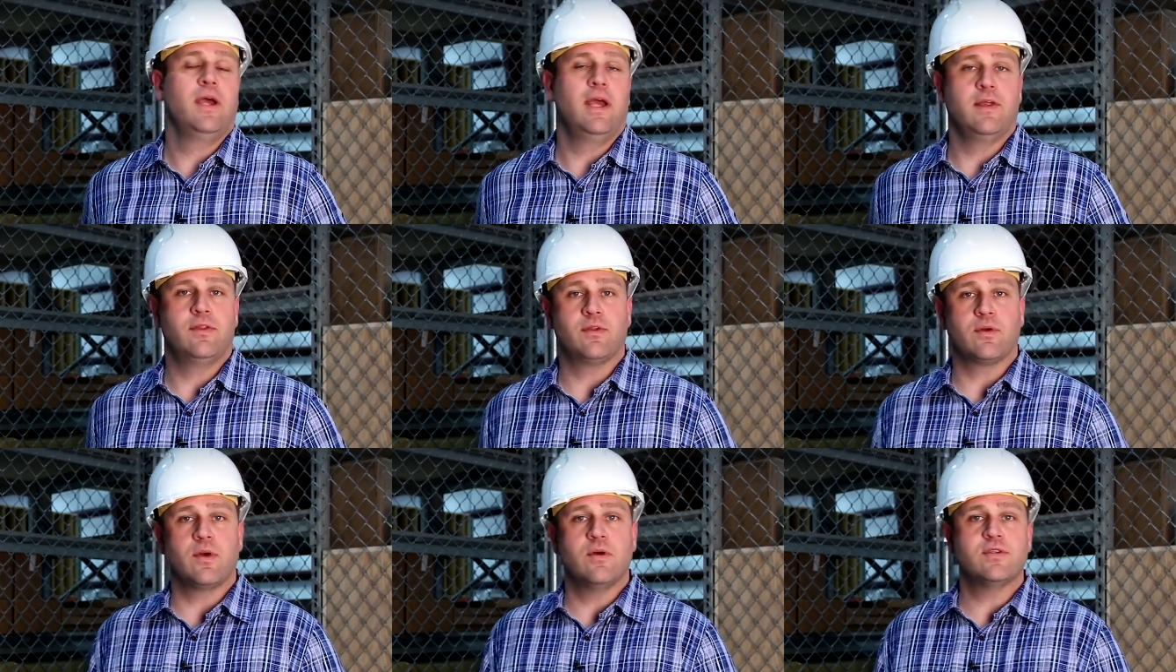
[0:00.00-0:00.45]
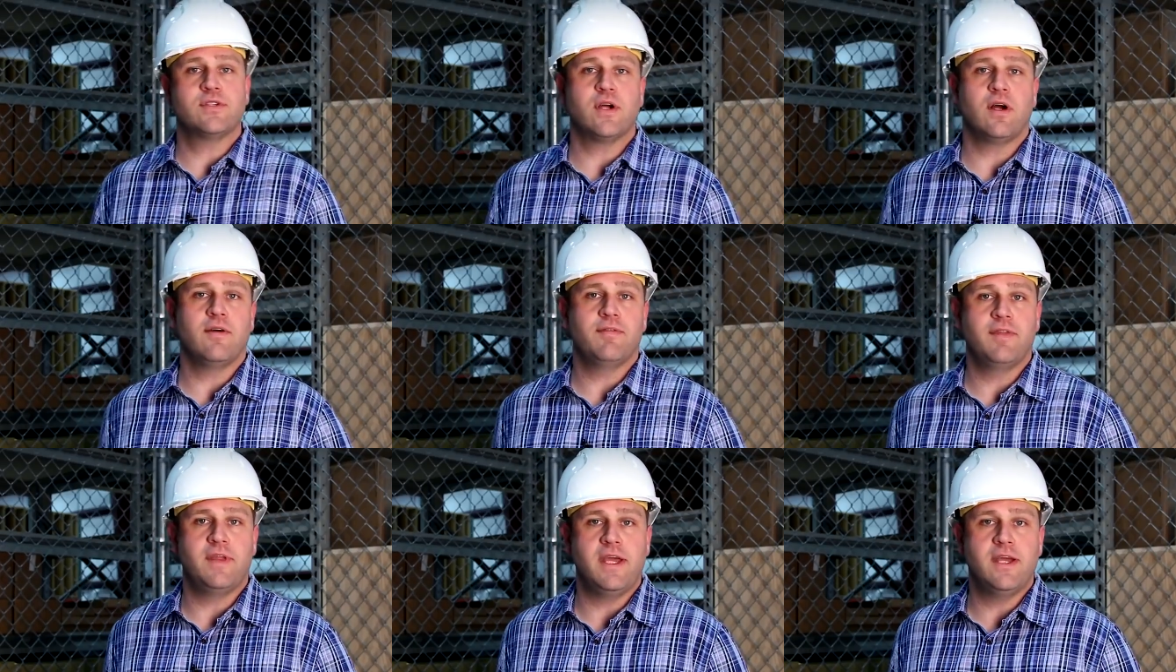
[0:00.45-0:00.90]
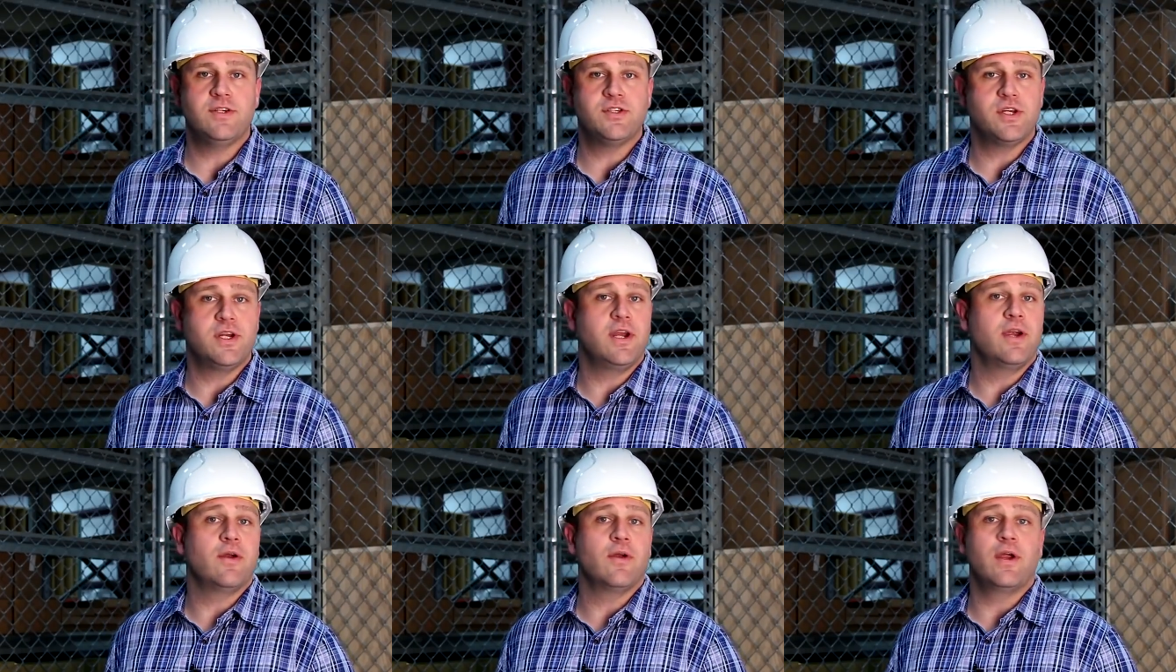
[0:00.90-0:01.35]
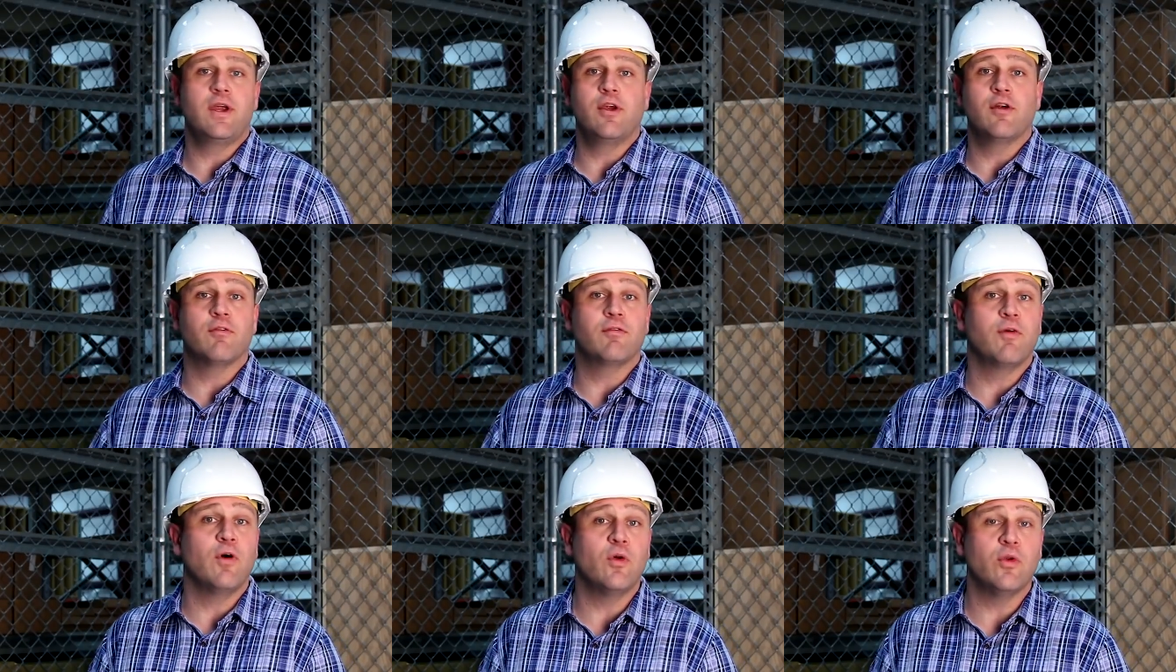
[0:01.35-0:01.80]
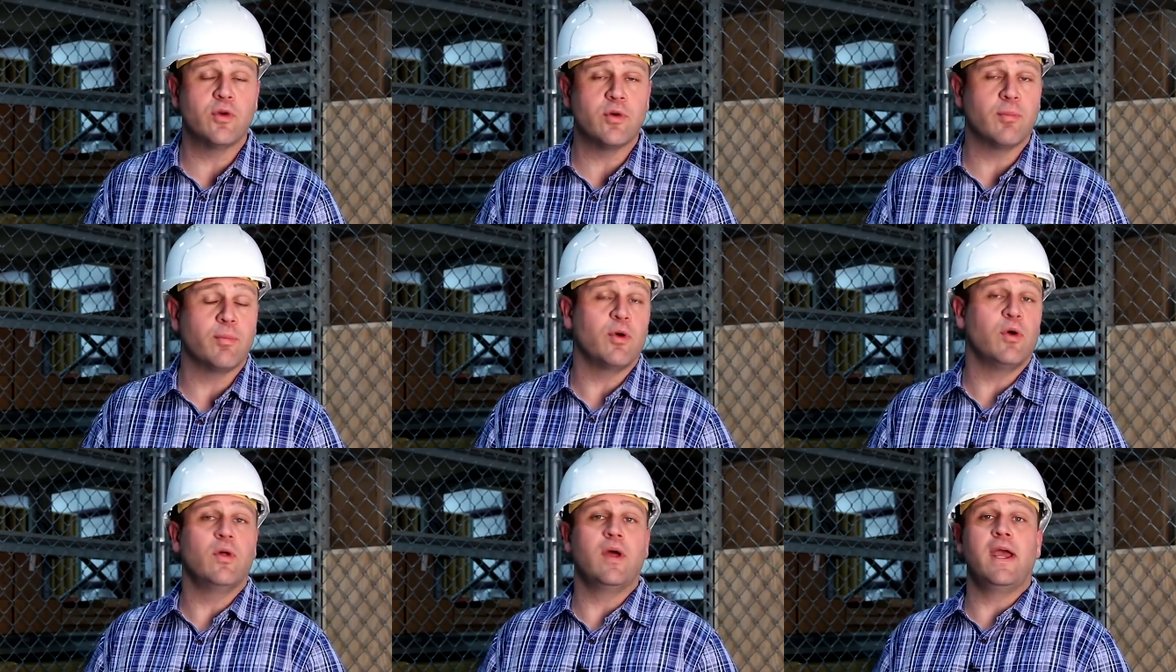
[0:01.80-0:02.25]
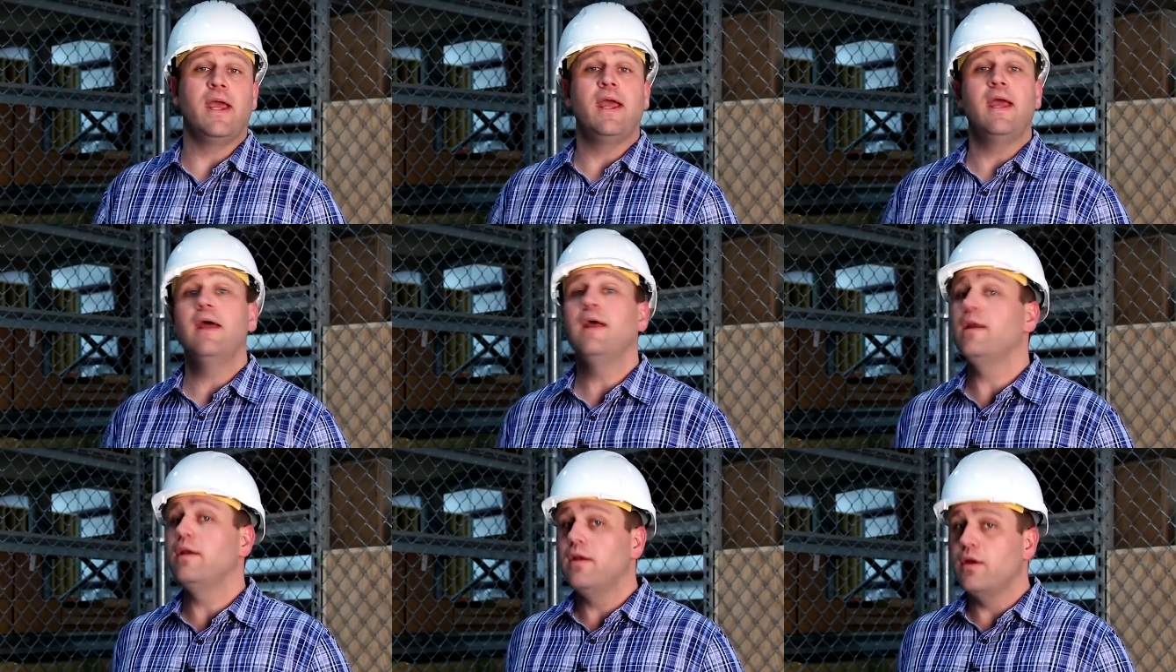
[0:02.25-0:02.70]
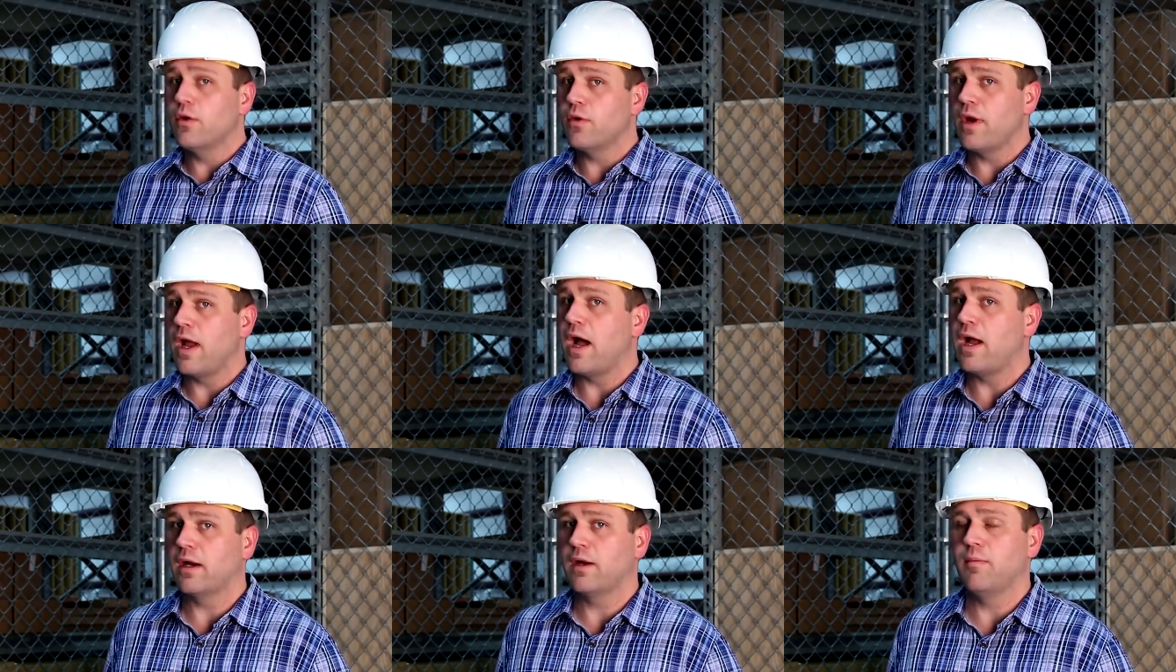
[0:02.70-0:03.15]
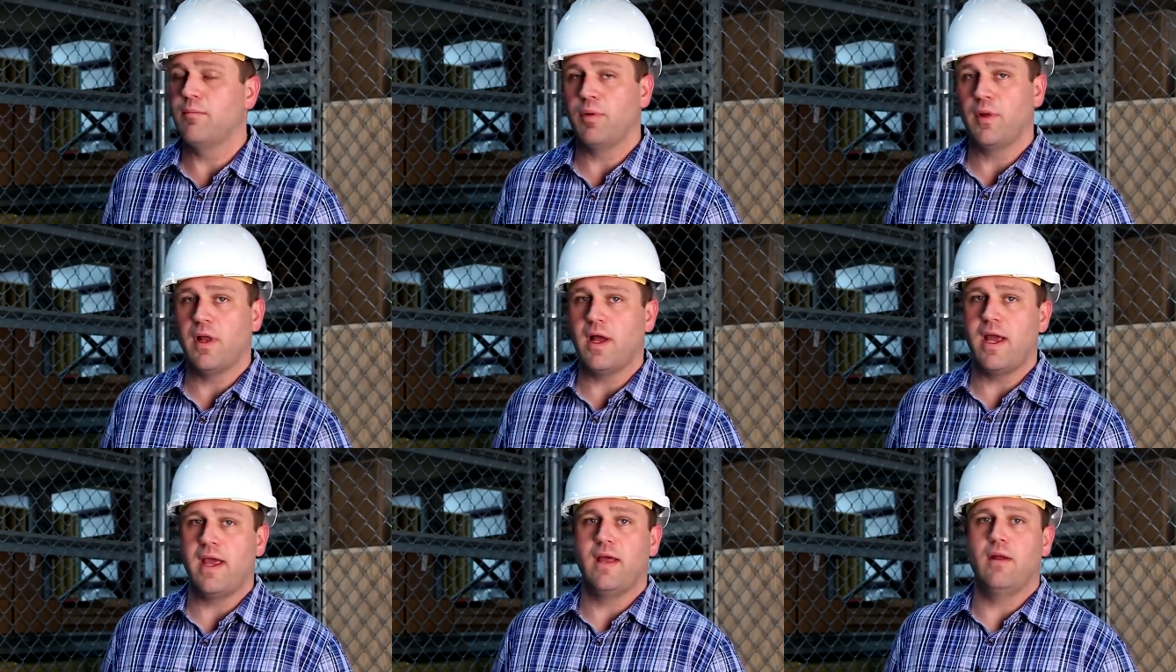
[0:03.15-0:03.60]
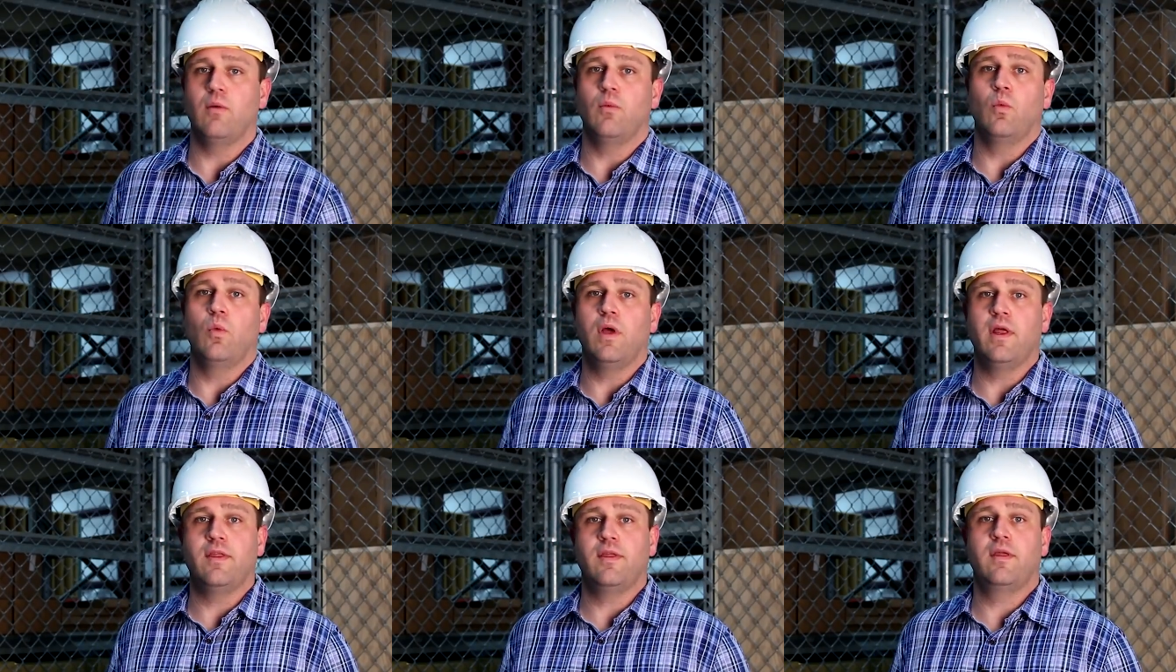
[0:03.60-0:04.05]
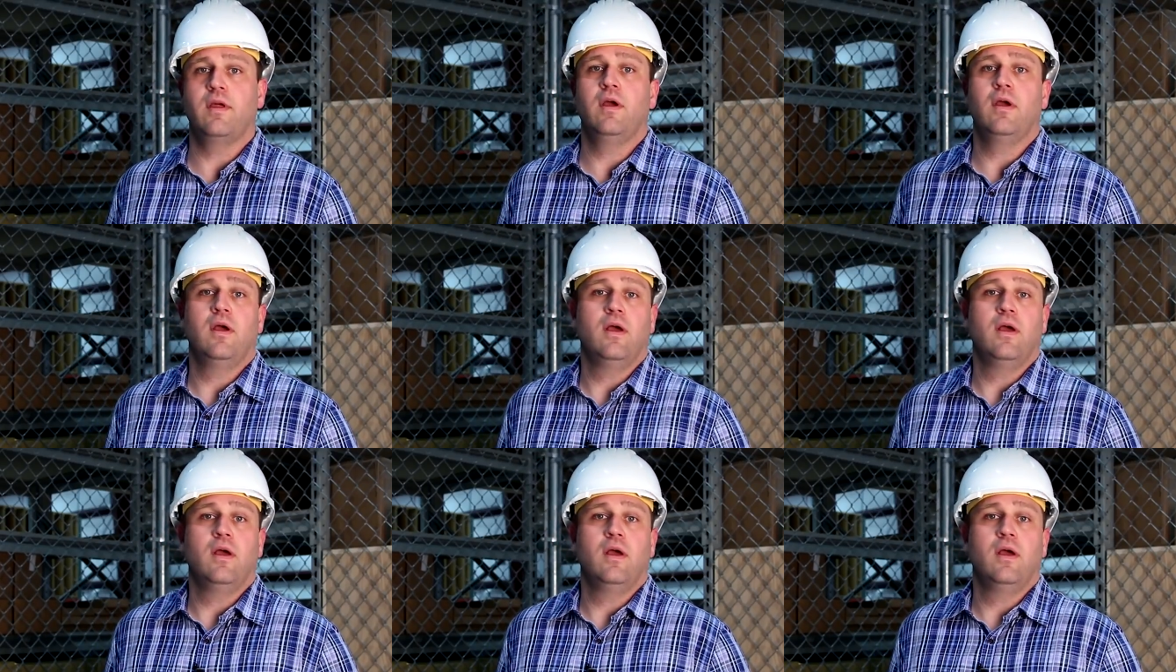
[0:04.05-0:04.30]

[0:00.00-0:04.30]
it throws off the engineering, you're vulnerable, and you're not compliant with